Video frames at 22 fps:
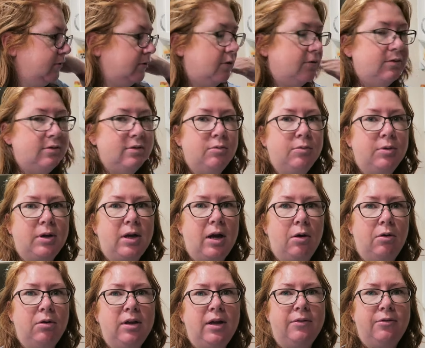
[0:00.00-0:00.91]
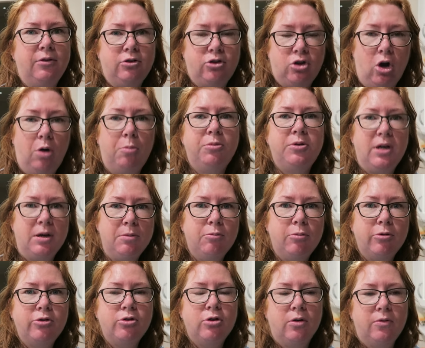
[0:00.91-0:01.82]
So we're currently at the top
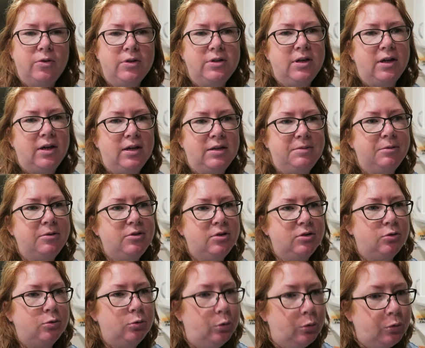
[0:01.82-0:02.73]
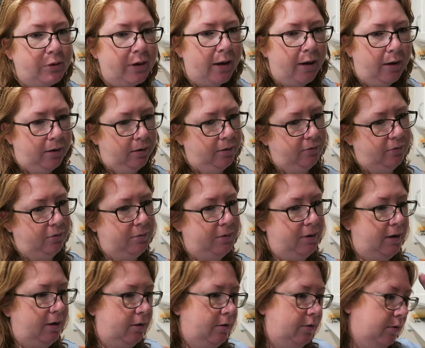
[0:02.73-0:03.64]
temperature of the day. It's supposed to cool down from
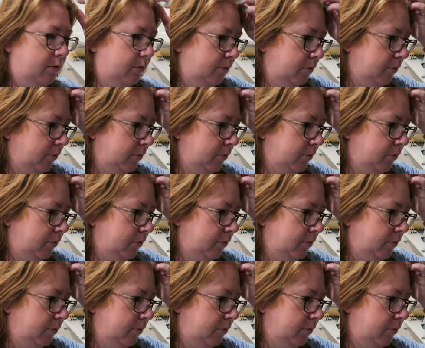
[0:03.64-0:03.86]
now,